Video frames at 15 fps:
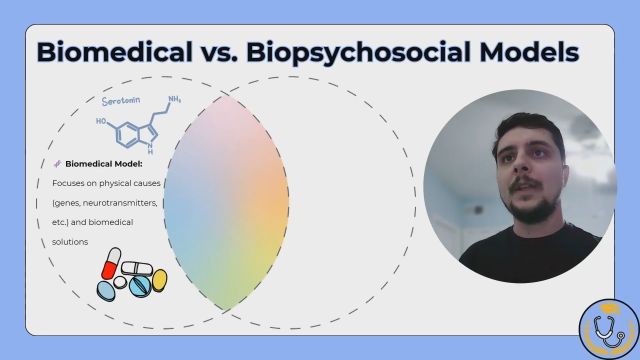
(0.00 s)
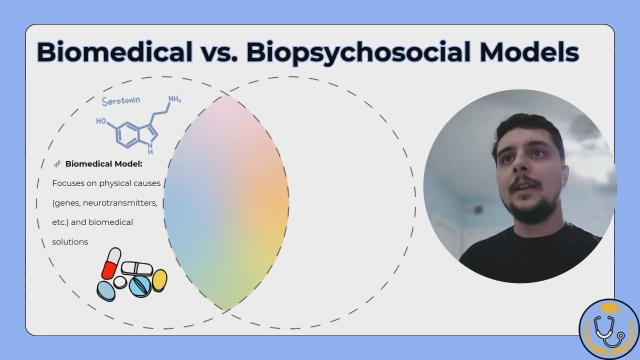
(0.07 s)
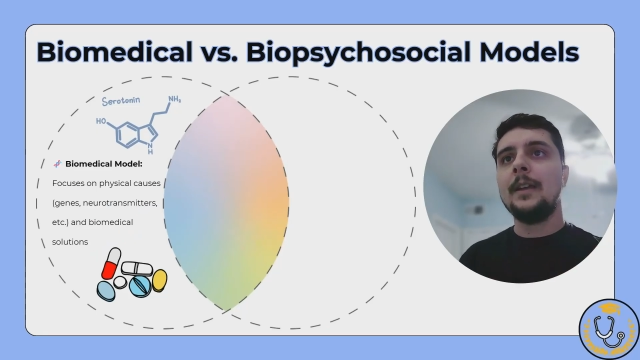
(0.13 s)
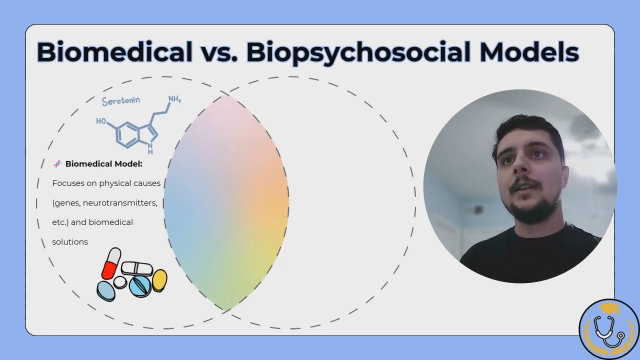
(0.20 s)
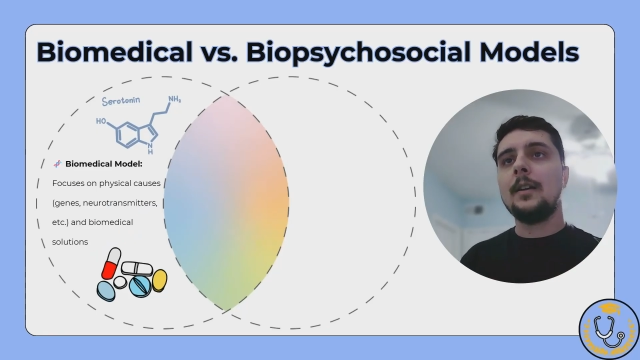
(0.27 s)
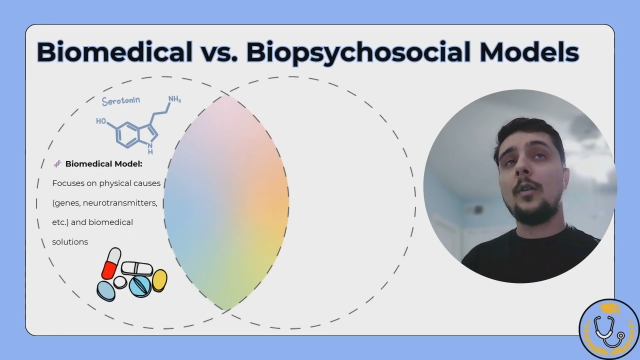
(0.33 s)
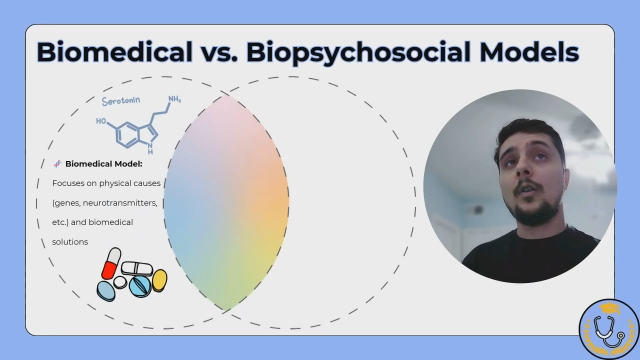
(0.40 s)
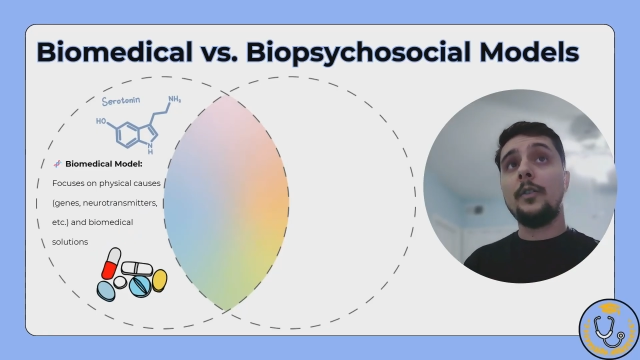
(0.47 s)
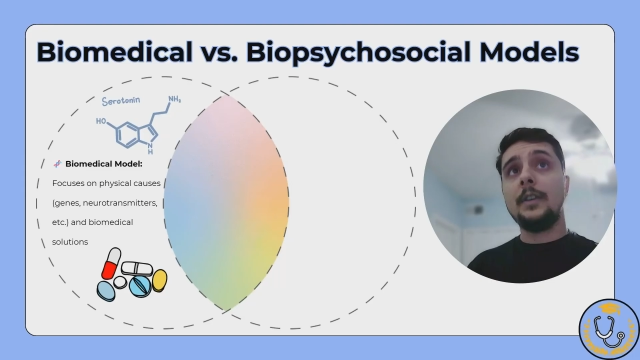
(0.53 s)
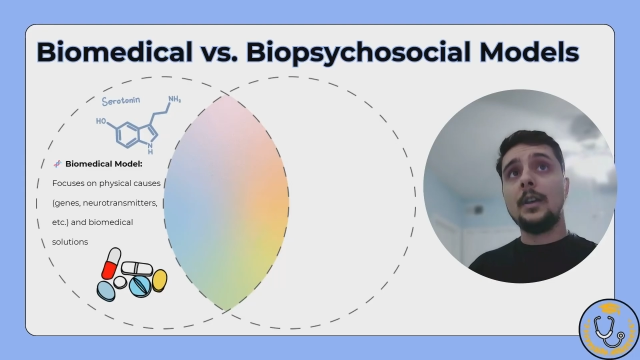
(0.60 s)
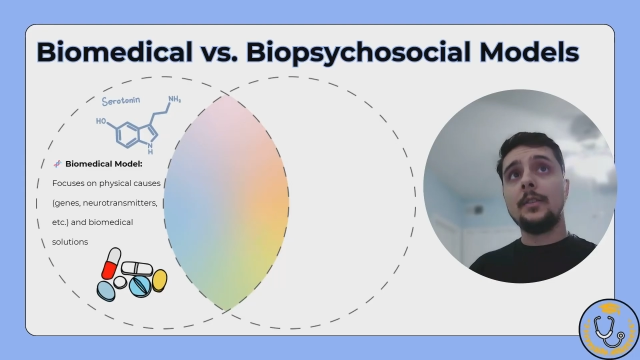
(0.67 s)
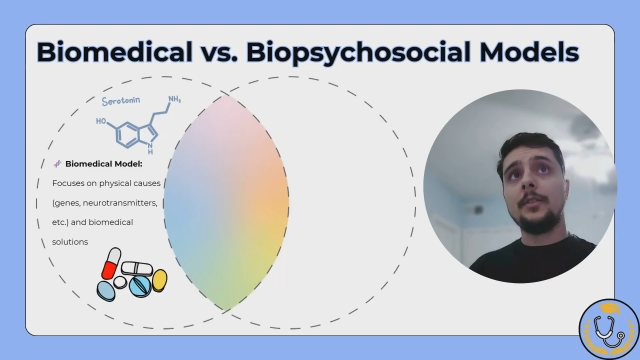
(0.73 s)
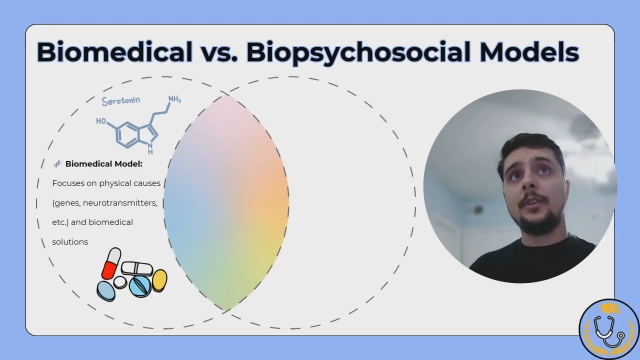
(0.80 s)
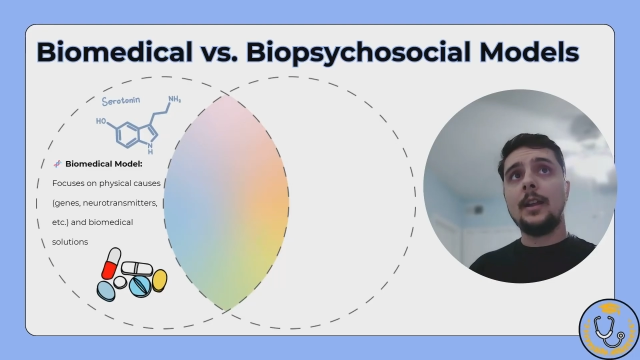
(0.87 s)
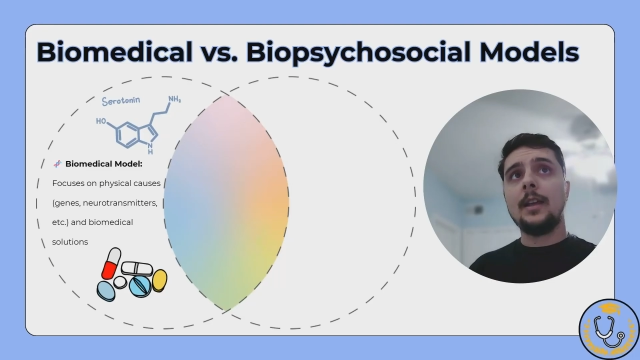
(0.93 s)
Now, on the
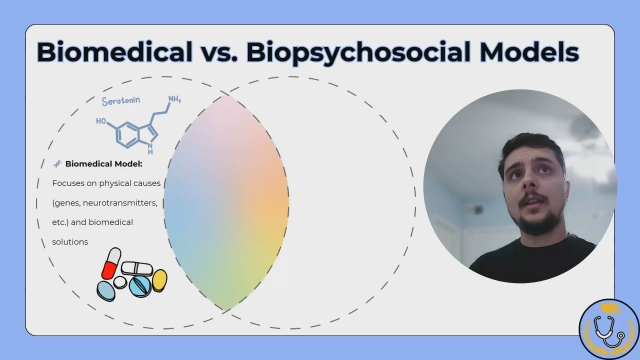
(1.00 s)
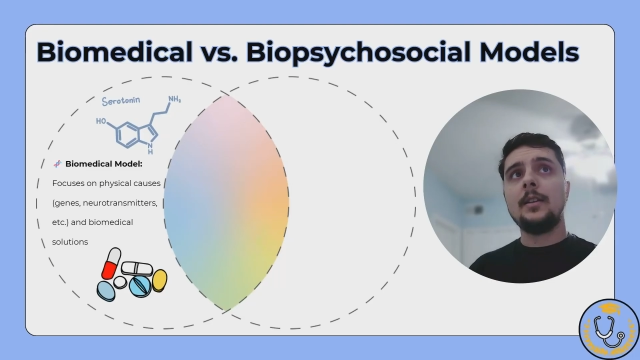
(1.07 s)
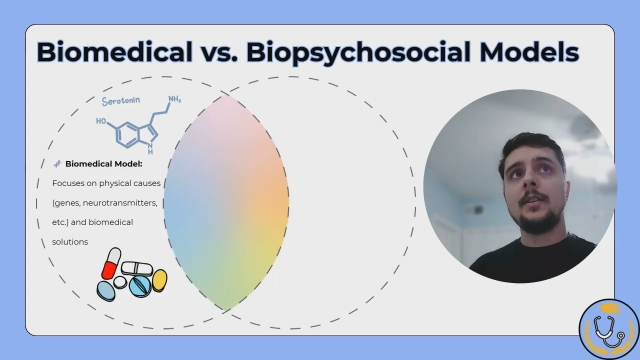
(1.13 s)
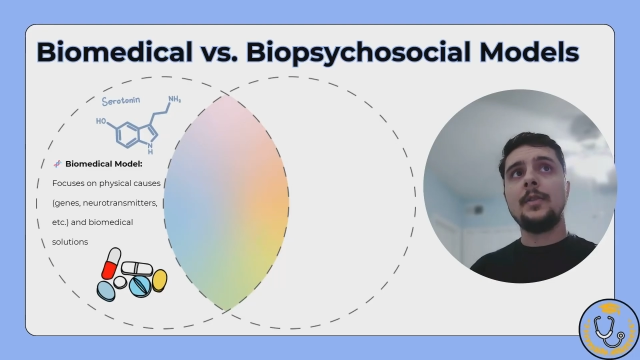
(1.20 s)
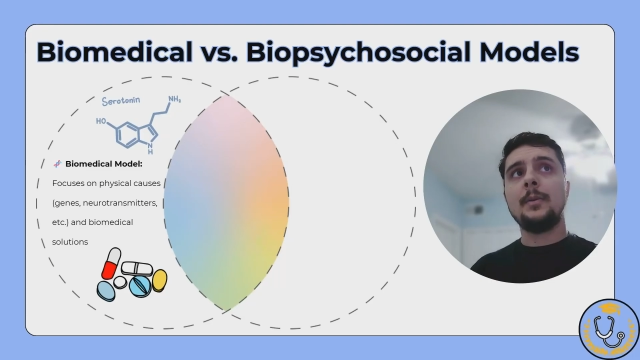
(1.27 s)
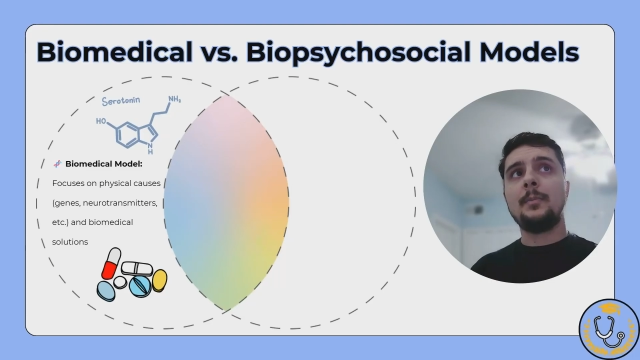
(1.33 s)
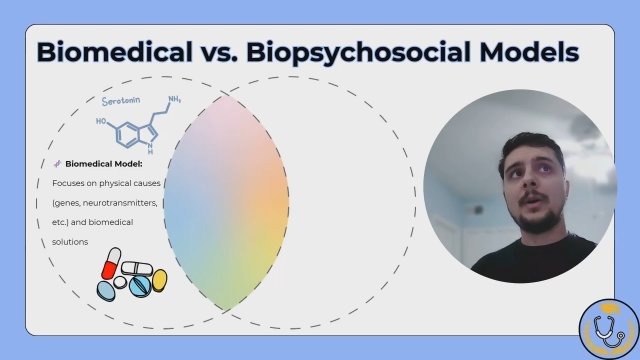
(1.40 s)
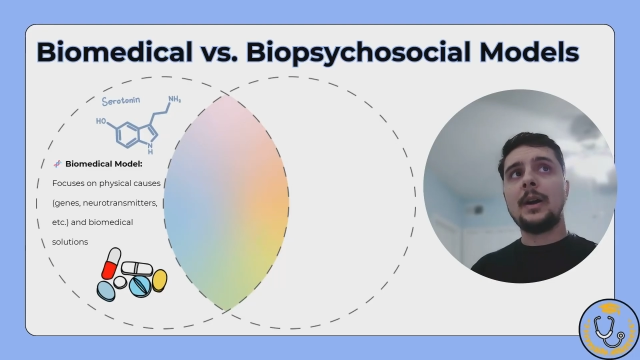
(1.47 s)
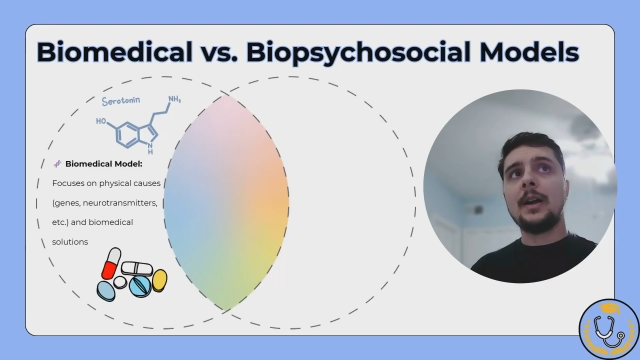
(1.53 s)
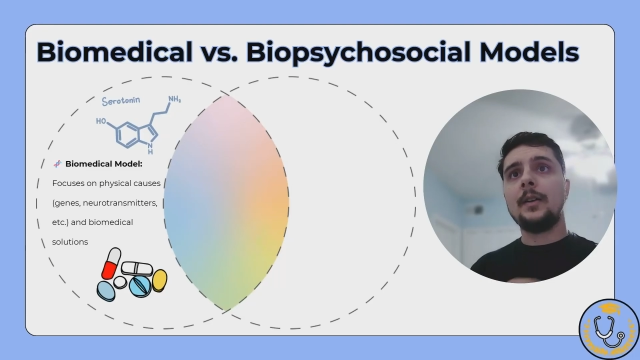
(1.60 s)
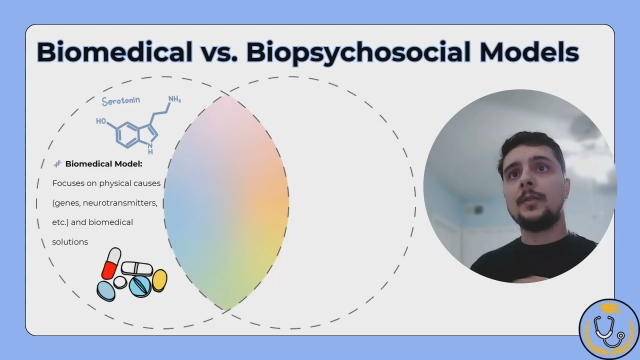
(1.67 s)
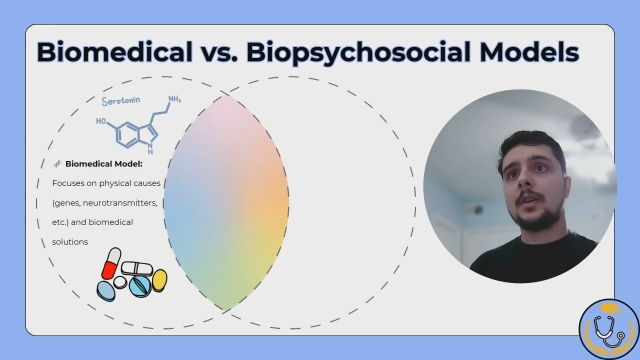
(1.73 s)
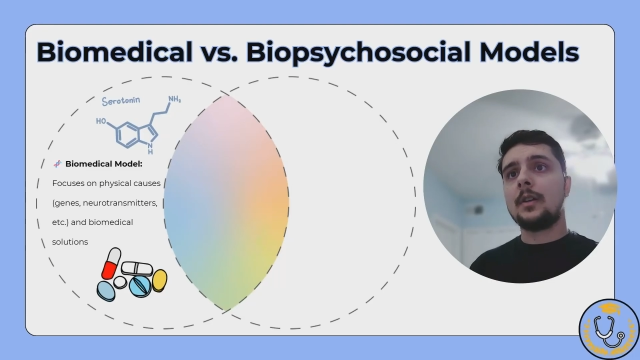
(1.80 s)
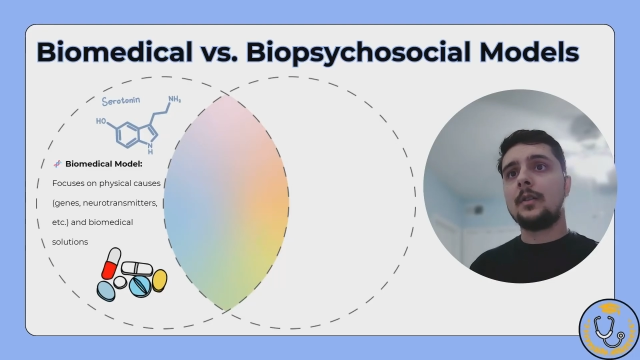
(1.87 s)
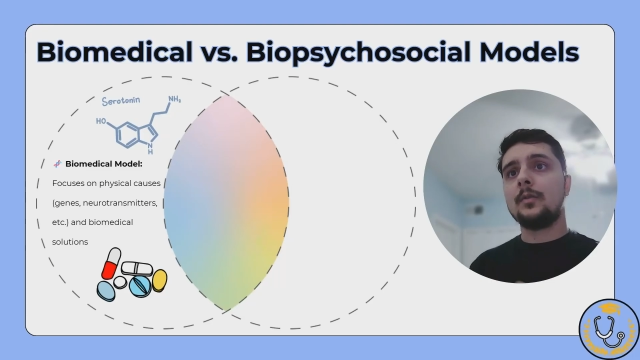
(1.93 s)
other hand, the
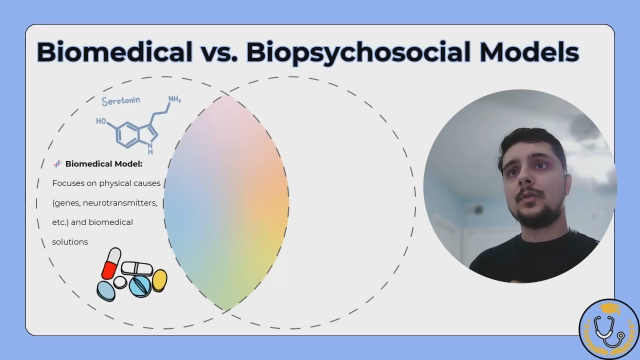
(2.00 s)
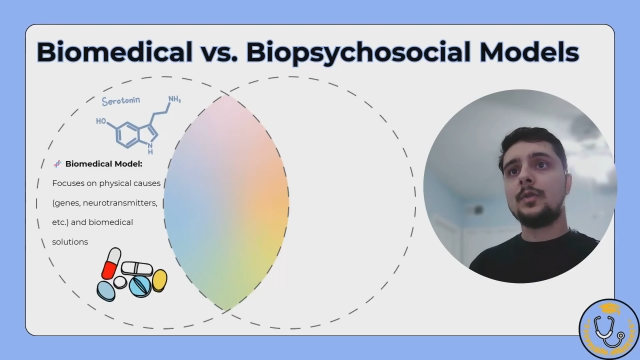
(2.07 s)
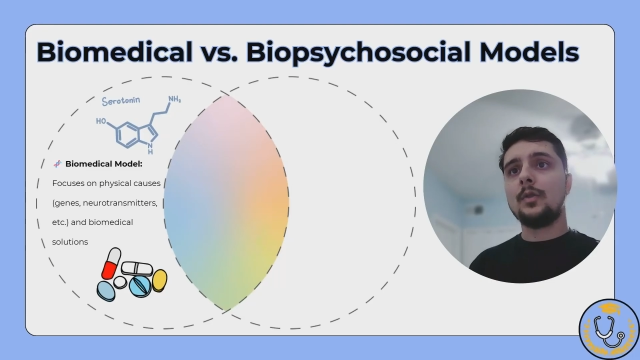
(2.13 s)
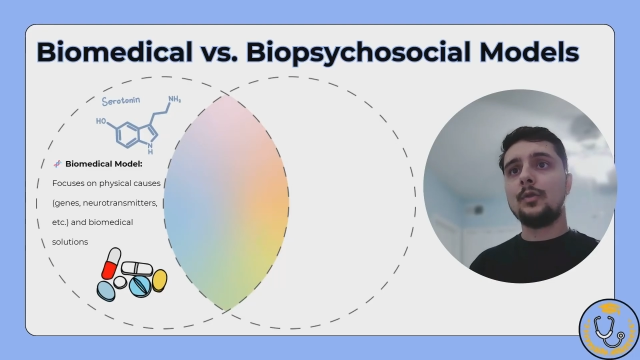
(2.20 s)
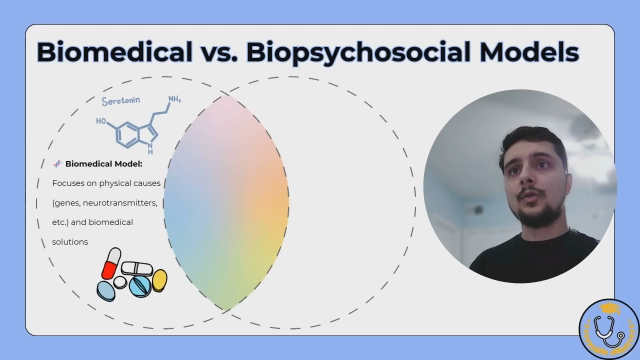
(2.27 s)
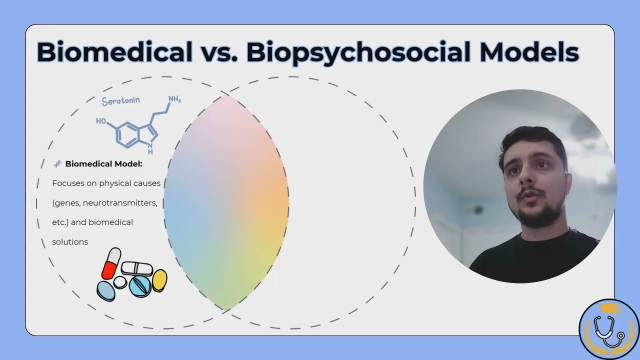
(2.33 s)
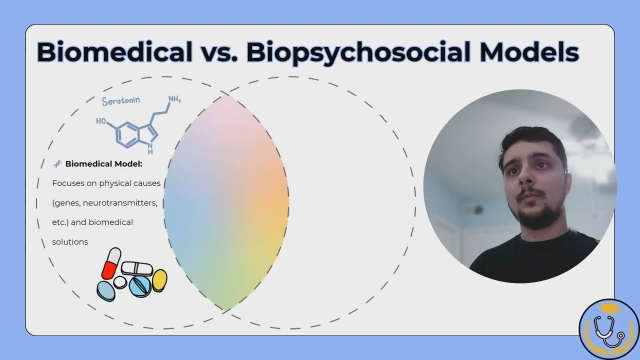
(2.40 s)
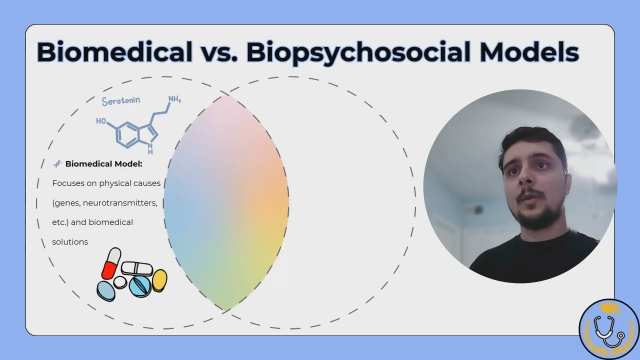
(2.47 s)
biopsychosocial